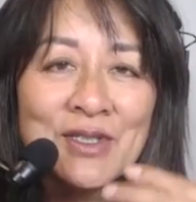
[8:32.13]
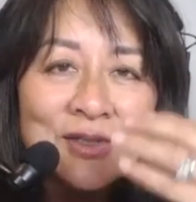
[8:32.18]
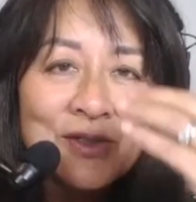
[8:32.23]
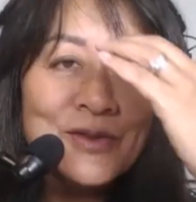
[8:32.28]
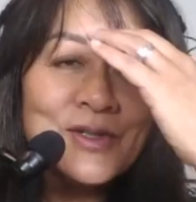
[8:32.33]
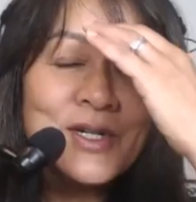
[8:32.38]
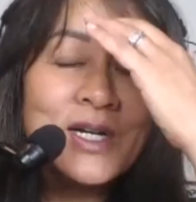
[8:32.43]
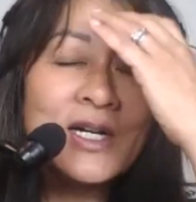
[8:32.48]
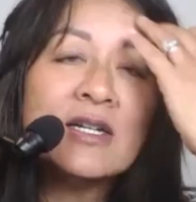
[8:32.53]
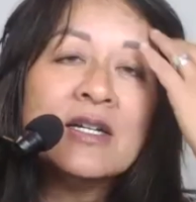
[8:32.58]
So
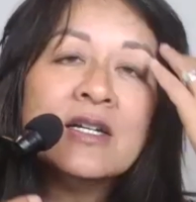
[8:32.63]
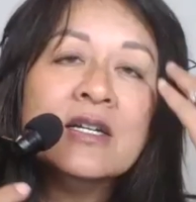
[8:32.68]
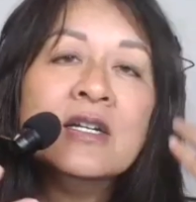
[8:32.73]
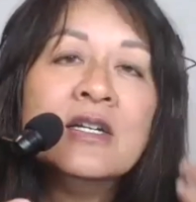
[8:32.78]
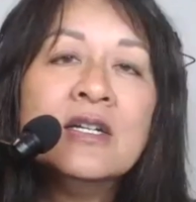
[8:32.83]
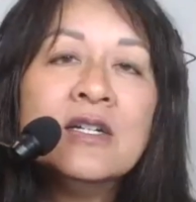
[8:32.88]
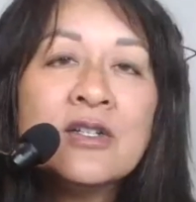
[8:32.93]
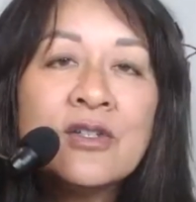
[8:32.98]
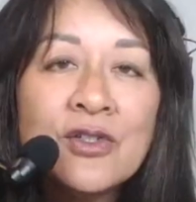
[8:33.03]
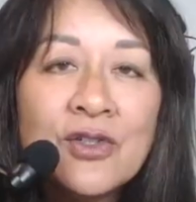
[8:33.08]
you got
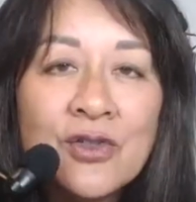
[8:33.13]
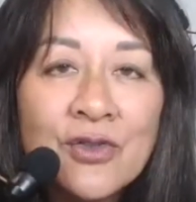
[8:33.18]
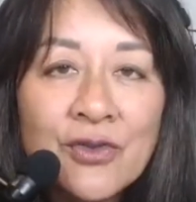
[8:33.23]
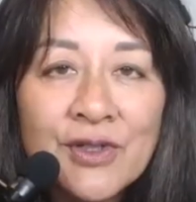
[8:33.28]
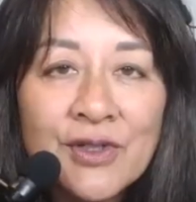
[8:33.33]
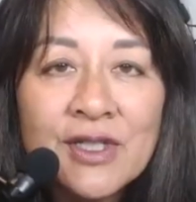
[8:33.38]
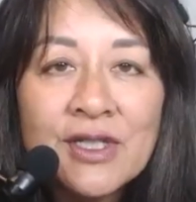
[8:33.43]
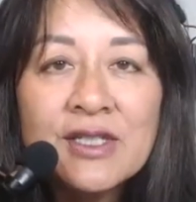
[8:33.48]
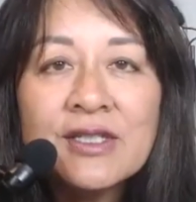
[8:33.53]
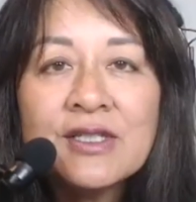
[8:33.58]

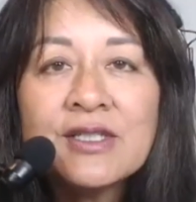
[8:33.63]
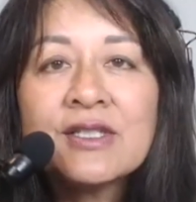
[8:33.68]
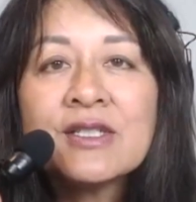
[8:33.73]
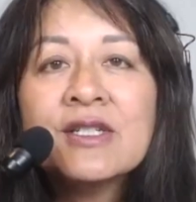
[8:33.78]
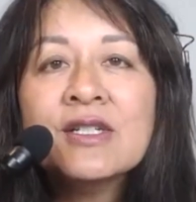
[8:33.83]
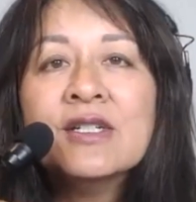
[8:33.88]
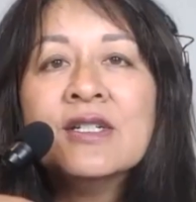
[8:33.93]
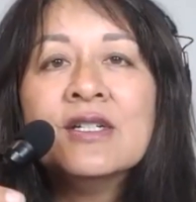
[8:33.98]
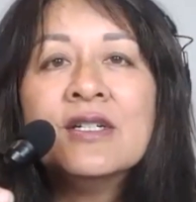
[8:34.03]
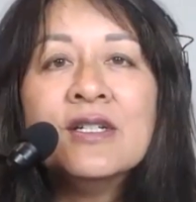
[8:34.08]
curious
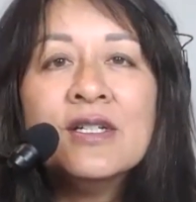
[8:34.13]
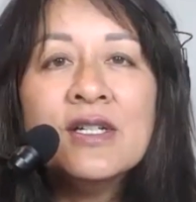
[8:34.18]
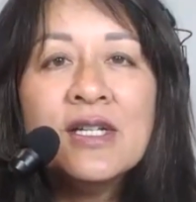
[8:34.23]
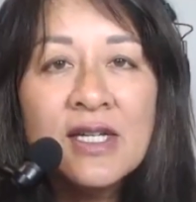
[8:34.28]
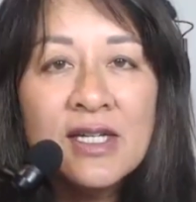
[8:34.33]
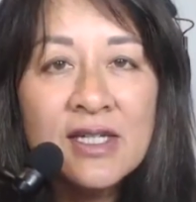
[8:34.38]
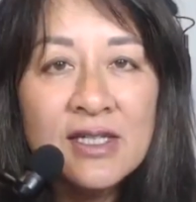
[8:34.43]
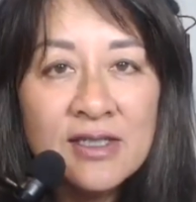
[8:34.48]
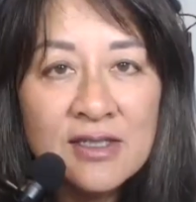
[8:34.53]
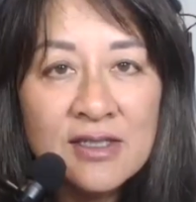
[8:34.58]

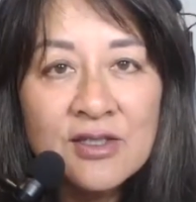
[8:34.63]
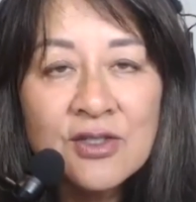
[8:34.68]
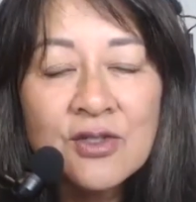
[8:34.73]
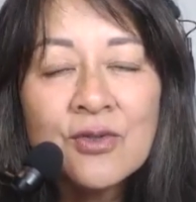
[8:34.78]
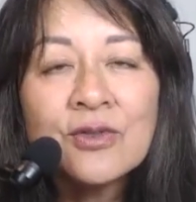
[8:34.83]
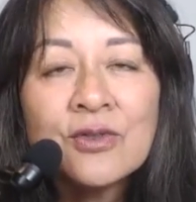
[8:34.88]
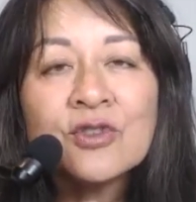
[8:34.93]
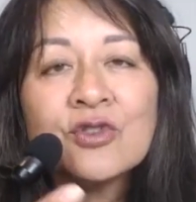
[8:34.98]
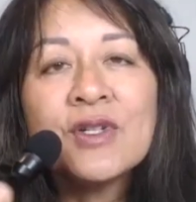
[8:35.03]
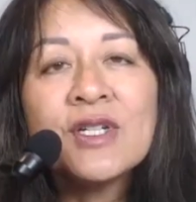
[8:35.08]
and you
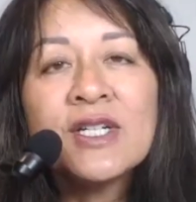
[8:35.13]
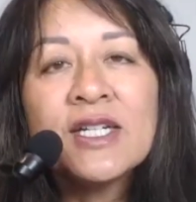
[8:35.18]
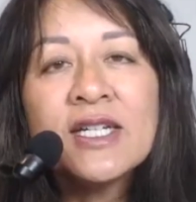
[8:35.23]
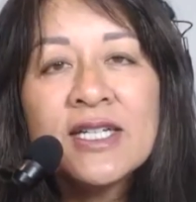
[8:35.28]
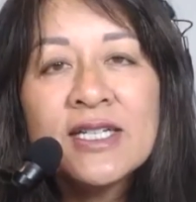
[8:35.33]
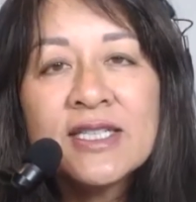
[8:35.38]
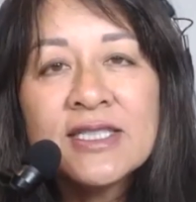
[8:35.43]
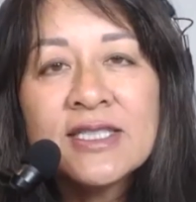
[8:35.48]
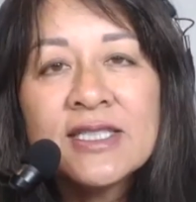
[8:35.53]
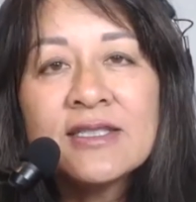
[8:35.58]
were trying to
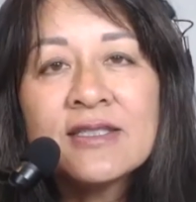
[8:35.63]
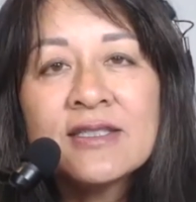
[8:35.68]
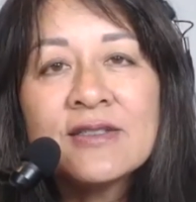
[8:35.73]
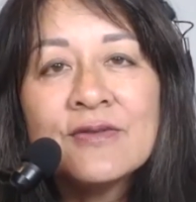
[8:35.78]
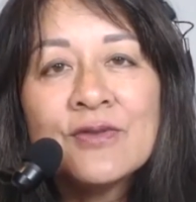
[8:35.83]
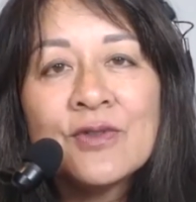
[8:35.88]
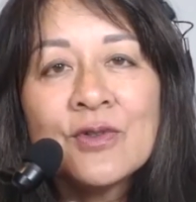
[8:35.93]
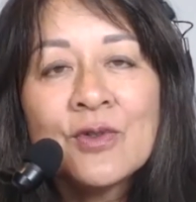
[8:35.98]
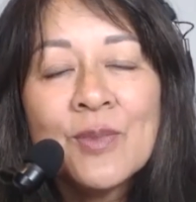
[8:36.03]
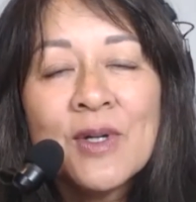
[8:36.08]
get a sense
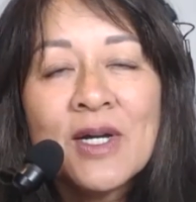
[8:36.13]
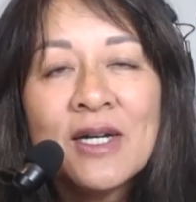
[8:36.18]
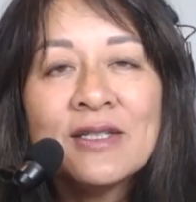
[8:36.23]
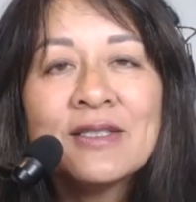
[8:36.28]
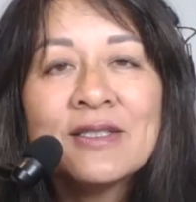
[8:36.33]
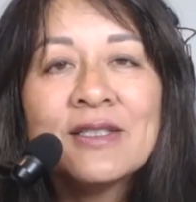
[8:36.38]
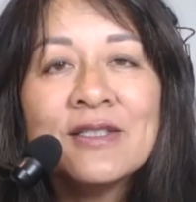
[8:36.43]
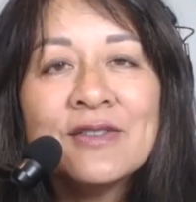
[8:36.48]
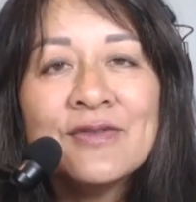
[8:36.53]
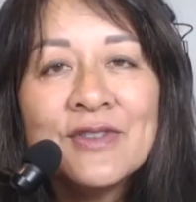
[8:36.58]
of their
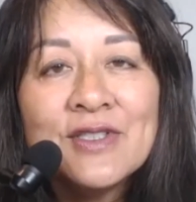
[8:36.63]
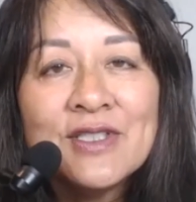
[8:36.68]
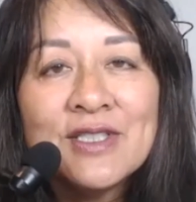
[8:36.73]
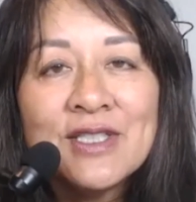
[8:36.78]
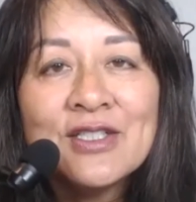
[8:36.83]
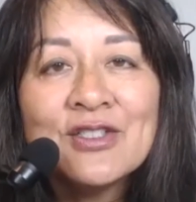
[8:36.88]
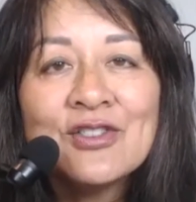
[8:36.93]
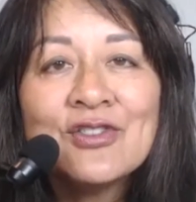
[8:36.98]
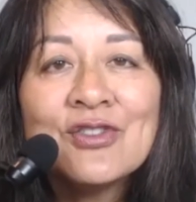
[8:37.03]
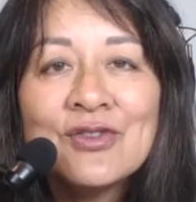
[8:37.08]
positive
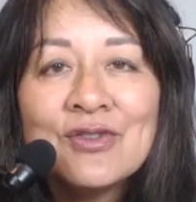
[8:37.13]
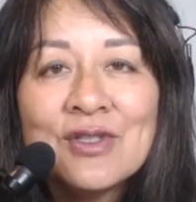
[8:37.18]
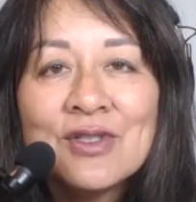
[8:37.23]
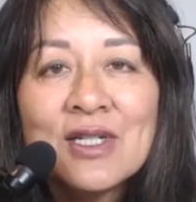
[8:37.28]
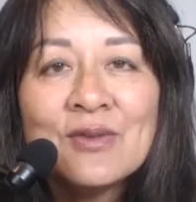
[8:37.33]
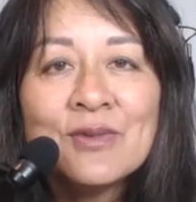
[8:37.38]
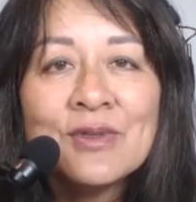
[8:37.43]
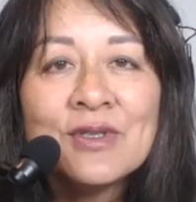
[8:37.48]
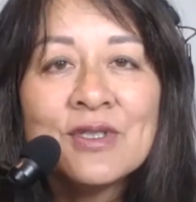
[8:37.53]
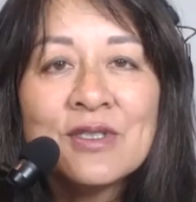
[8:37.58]
intention
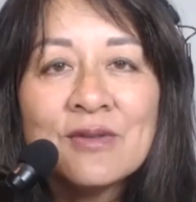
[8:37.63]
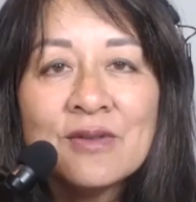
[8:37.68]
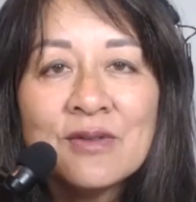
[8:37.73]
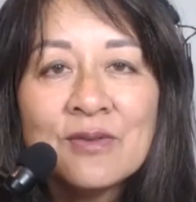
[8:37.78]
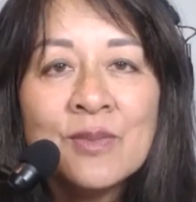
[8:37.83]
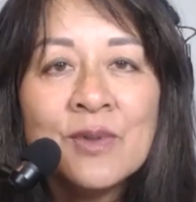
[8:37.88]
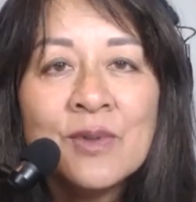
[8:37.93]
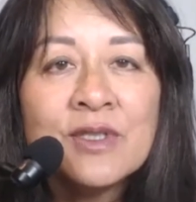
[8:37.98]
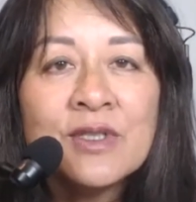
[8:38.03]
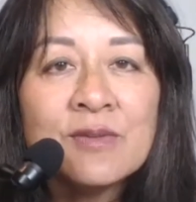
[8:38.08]
that was
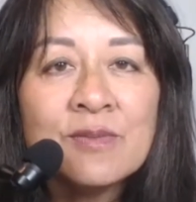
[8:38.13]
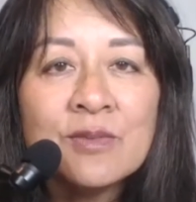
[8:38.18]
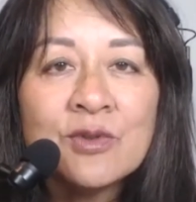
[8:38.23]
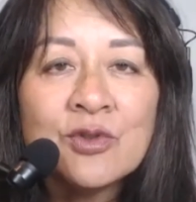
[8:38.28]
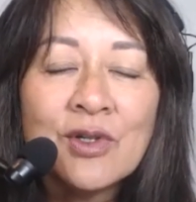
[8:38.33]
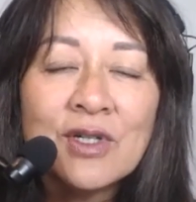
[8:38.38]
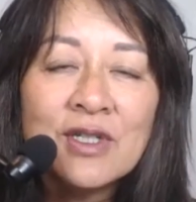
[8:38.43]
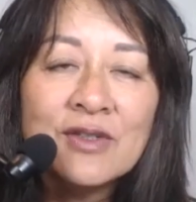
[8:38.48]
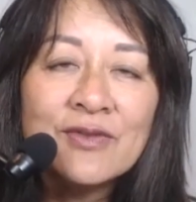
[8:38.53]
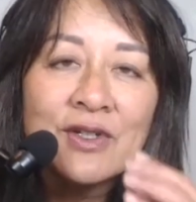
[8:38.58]

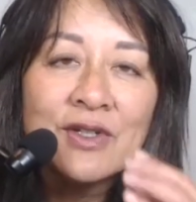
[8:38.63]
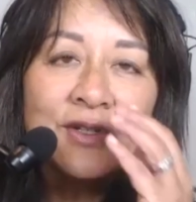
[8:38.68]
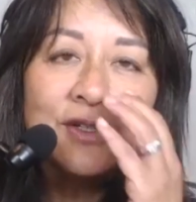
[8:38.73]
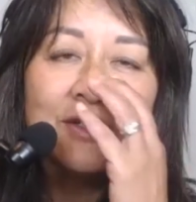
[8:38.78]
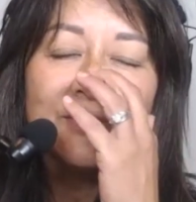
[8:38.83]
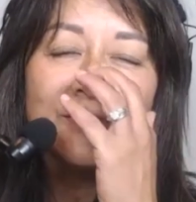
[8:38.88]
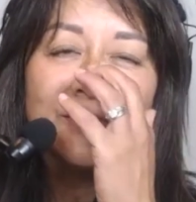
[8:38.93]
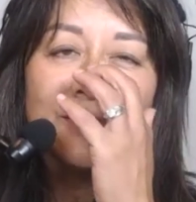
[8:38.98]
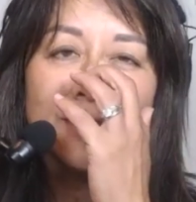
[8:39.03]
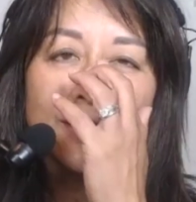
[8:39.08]
driving
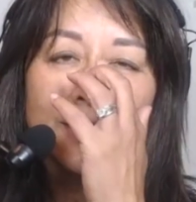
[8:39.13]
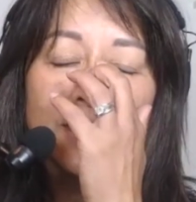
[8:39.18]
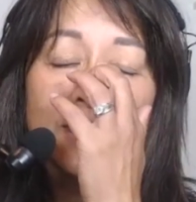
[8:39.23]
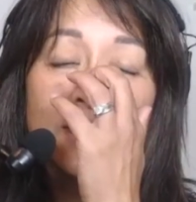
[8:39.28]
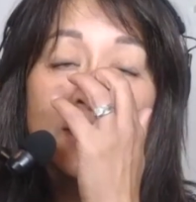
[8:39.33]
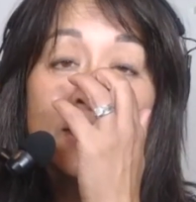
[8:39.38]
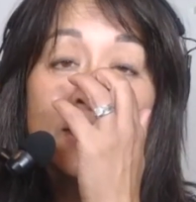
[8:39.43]
all this.